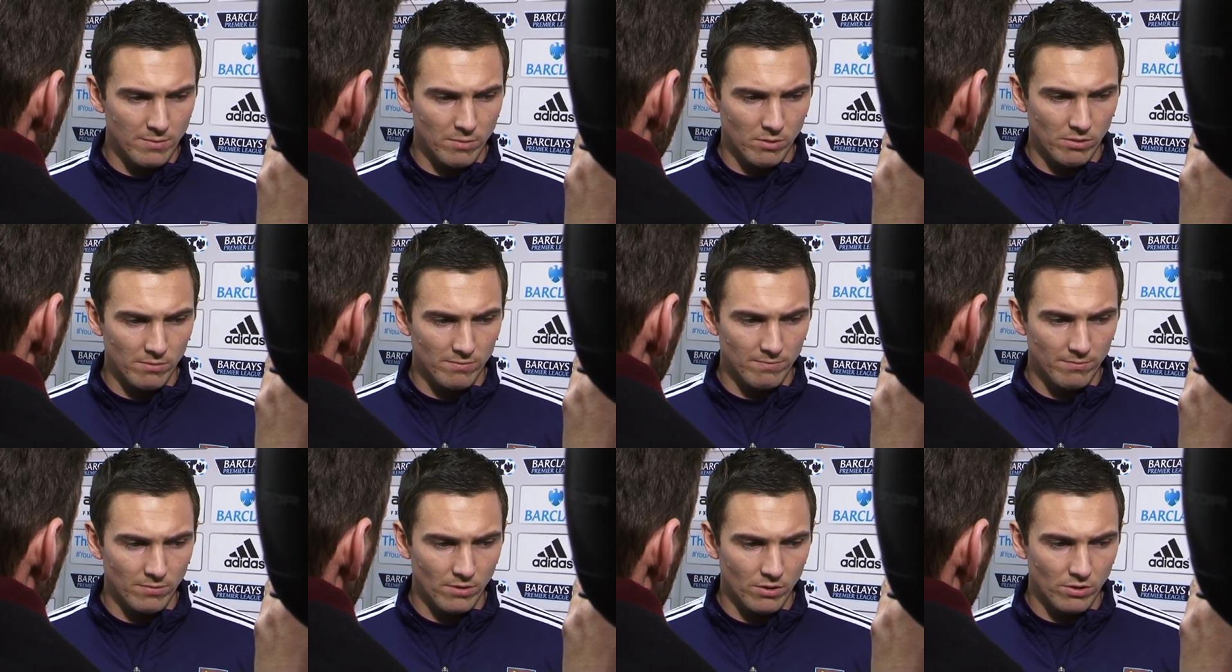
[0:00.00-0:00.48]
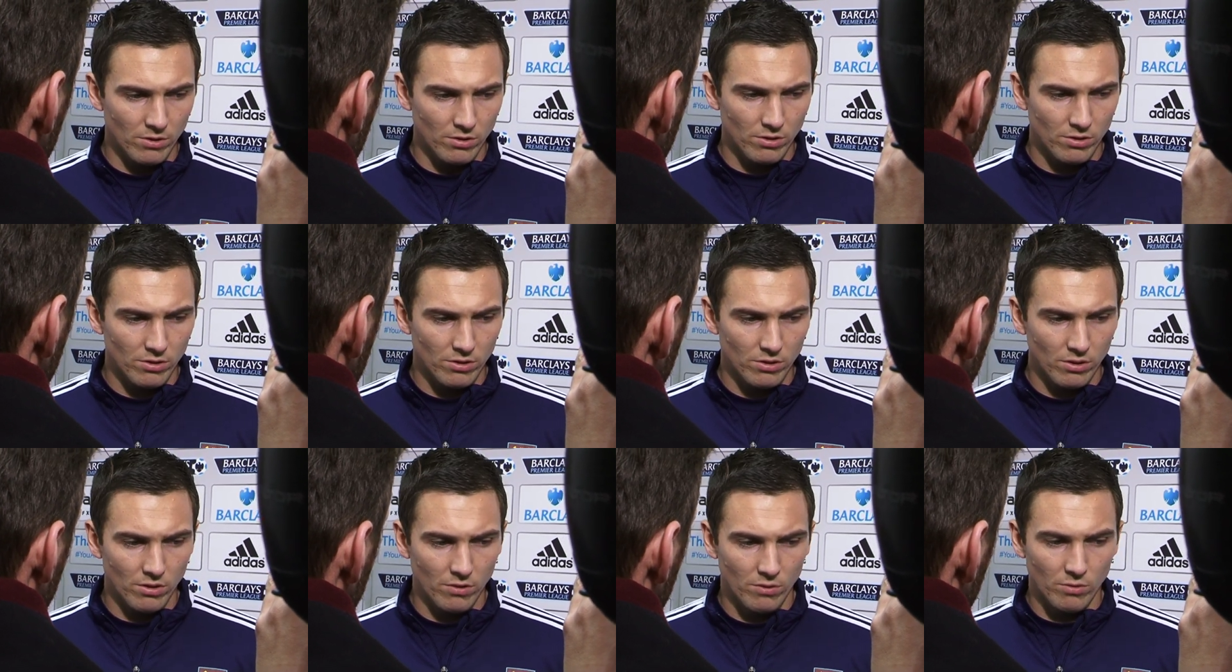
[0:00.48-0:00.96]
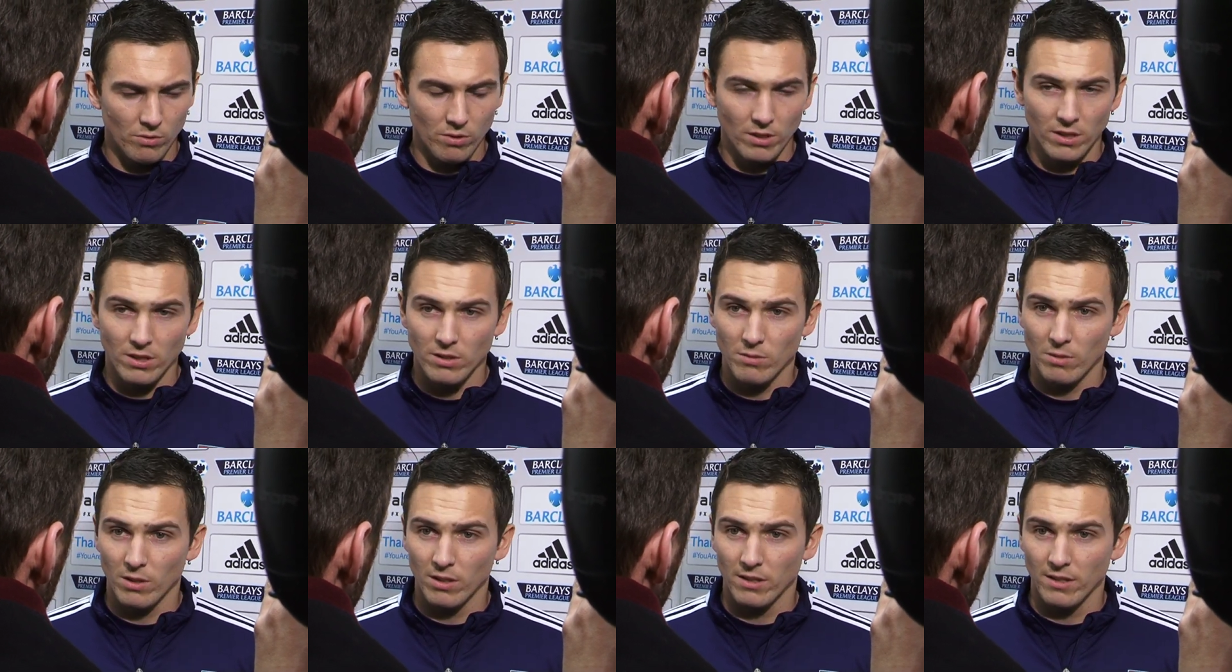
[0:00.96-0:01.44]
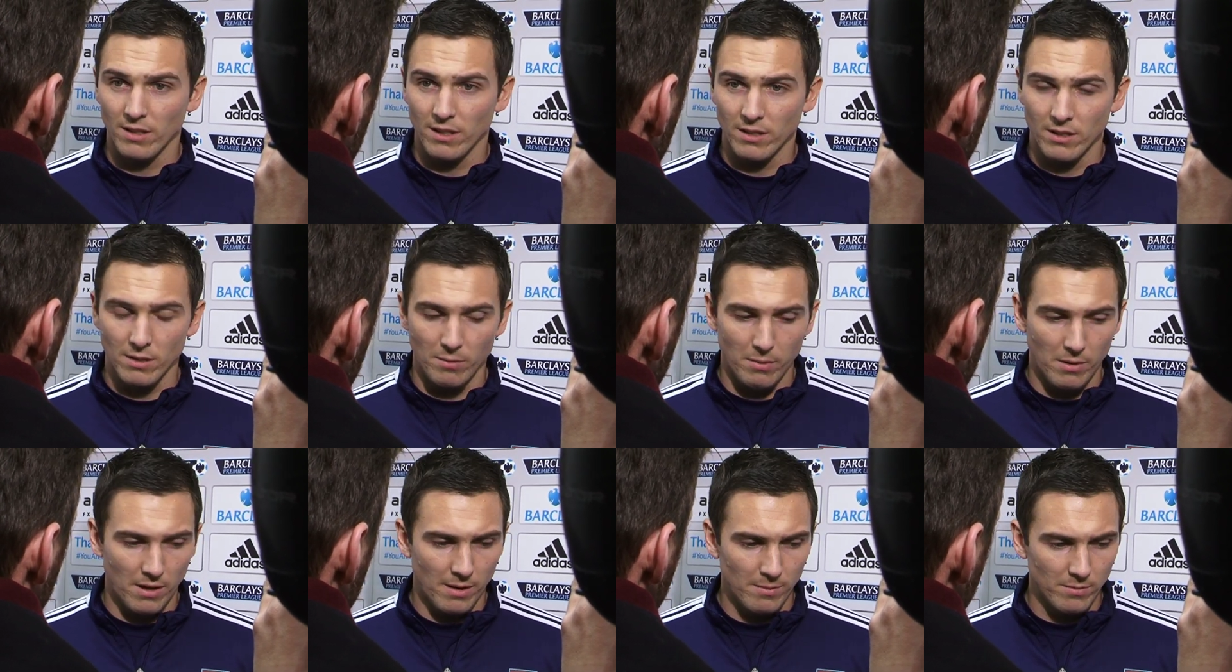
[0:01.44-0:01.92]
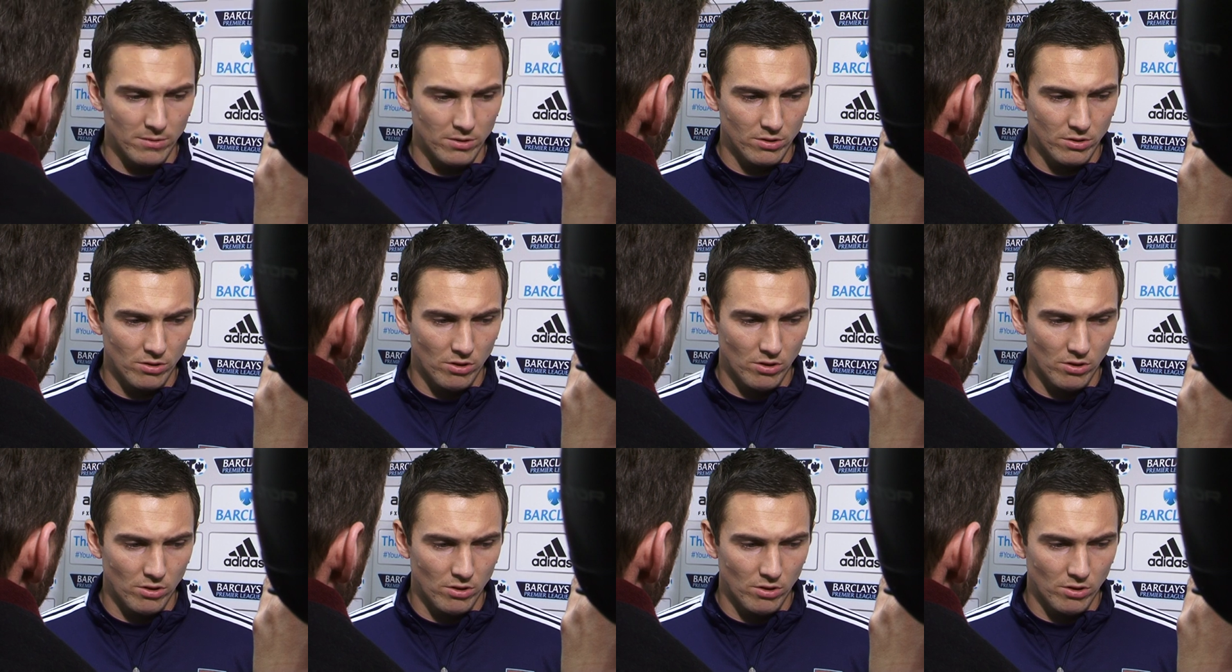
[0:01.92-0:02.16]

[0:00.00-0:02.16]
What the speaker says: But you know, so have we as well in that department.